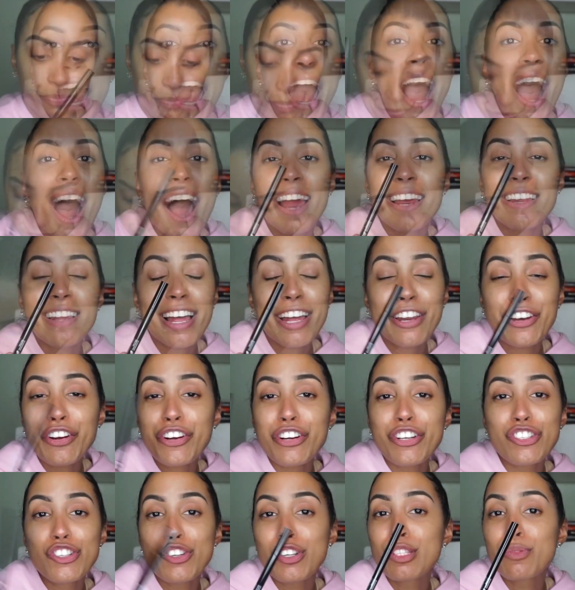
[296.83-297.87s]
Eyeliner
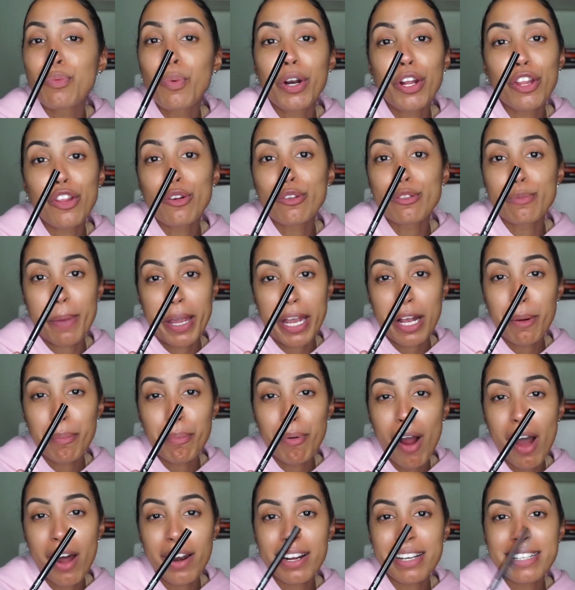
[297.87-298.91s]
is just one of those makeup
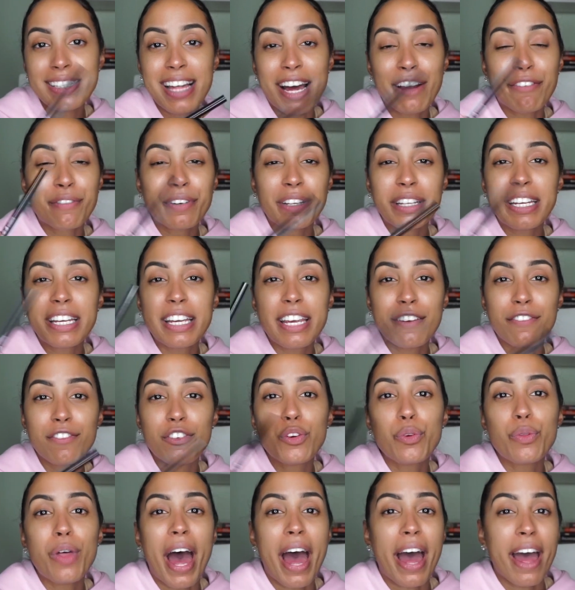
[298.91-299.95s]
products that really give you
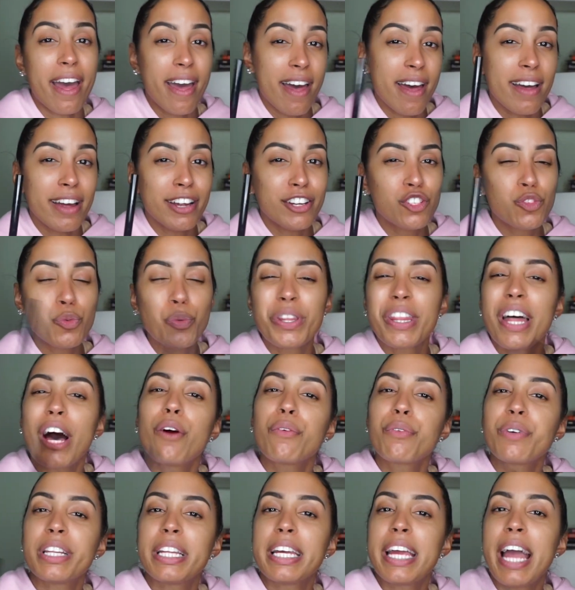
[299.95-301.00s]
that edge without
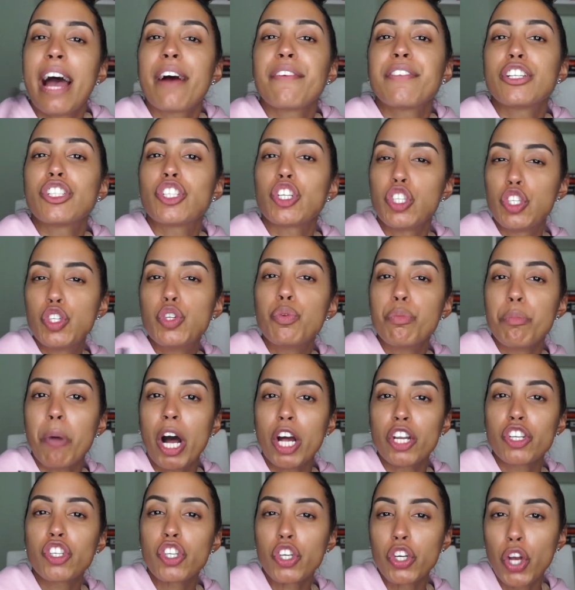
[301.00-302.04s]
really having to do
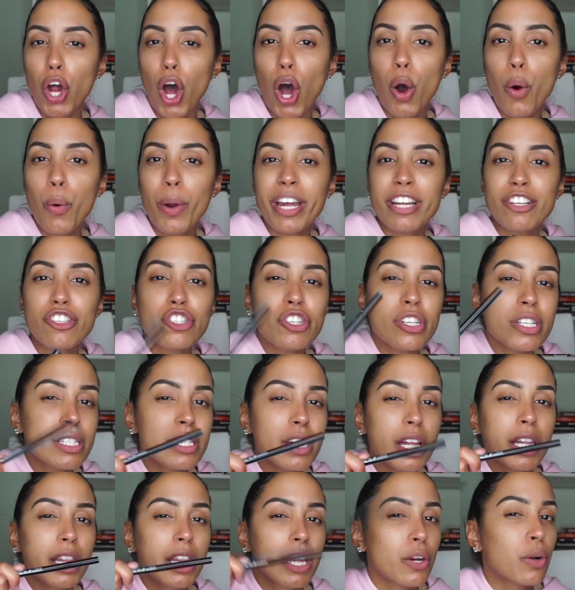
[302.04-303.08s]
much, you know? It's just
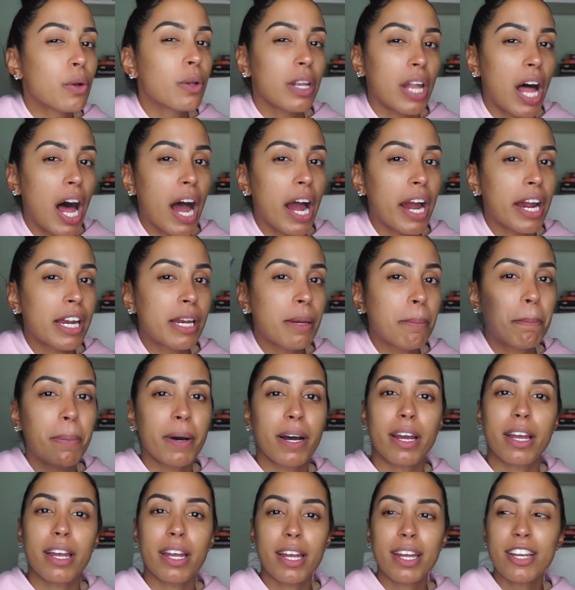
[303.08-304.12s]
a little line,
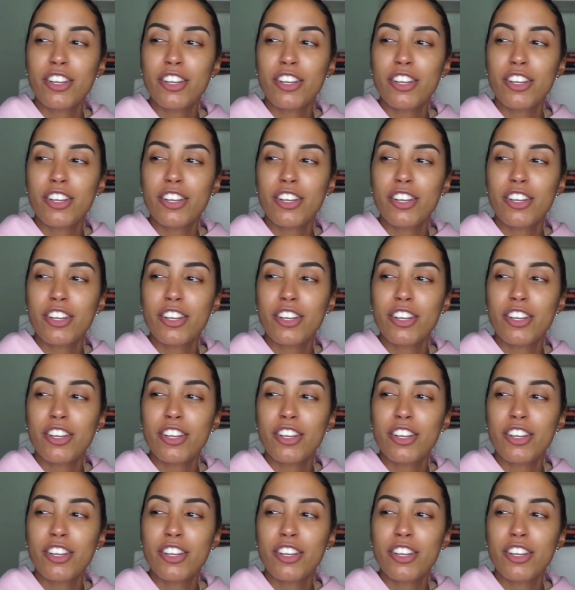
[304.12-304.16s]
but it